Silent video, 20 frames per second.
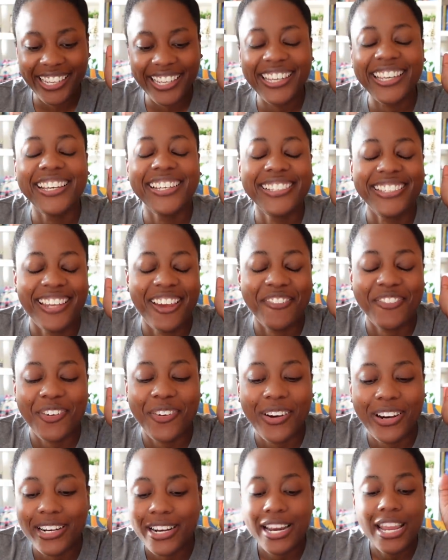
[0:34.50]
it's
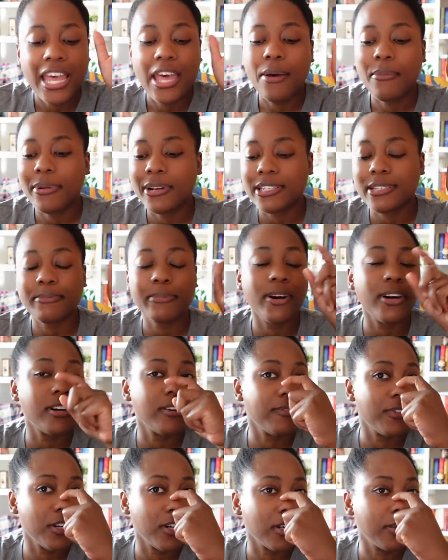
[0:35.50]
everywhere. But it's a part
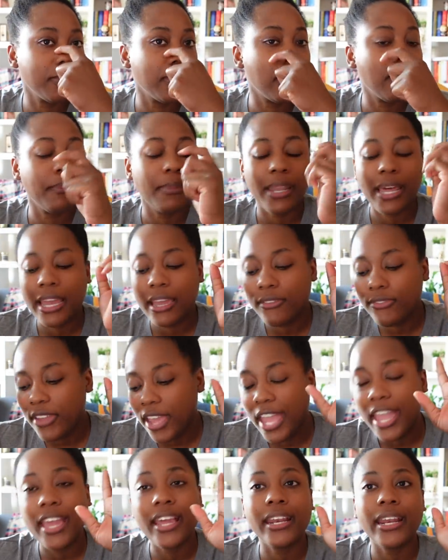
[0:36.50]
of dog mom life
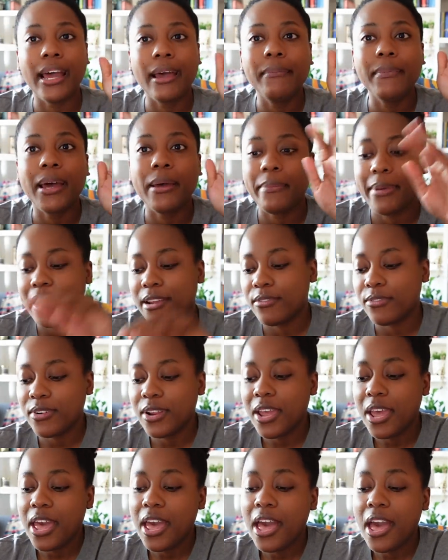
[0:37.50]
and I'm not mad
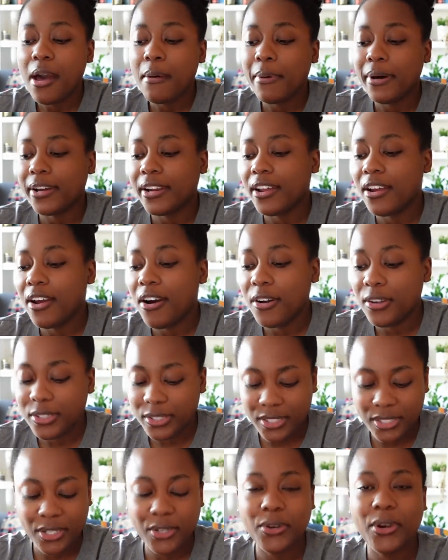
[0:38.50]
about it.
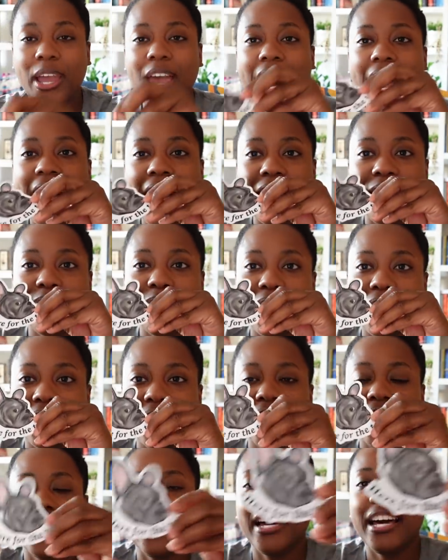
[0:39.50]
Also, I
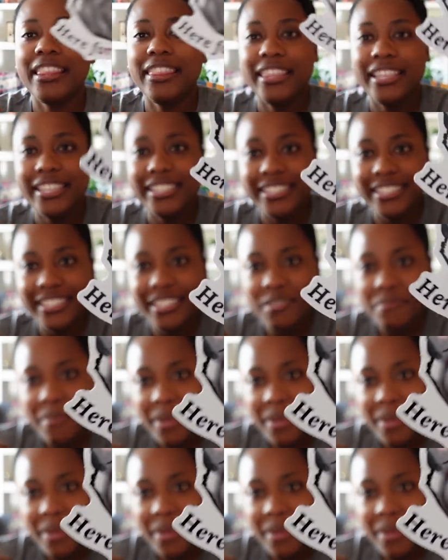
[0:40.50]
finally got this in the